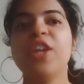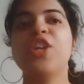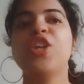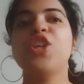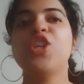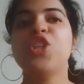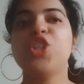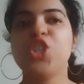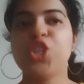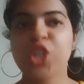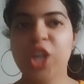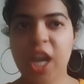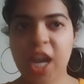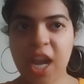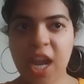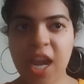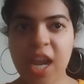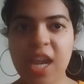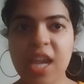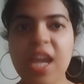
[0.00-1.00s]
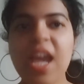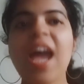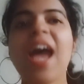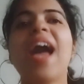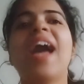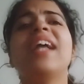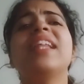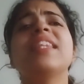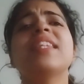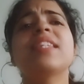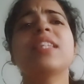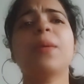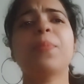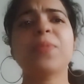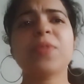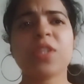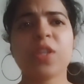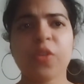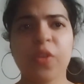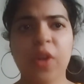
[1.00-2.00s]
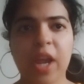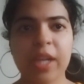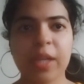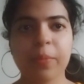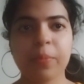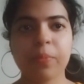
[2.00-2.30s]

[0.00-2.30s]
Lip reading: share, and subscribe.